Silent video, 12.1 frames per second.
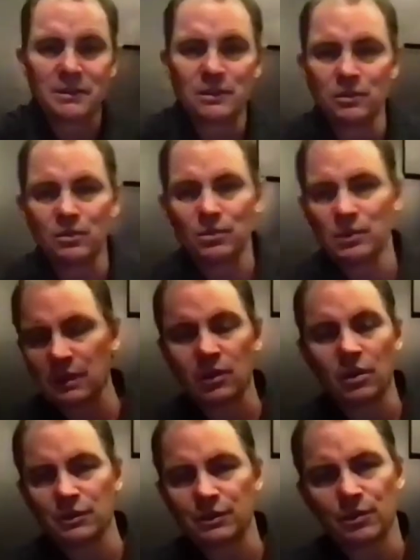do with the
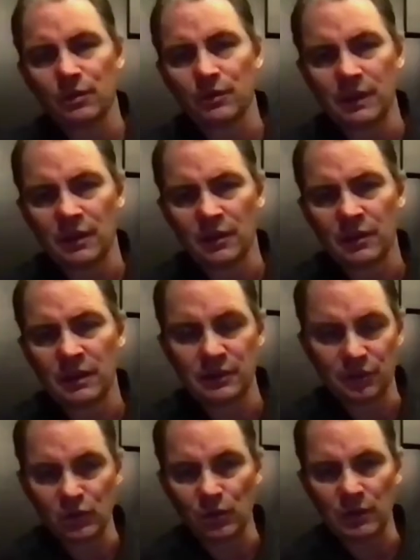culture over there in
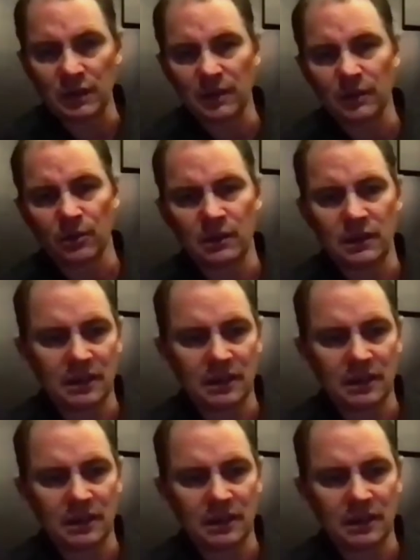their 2030.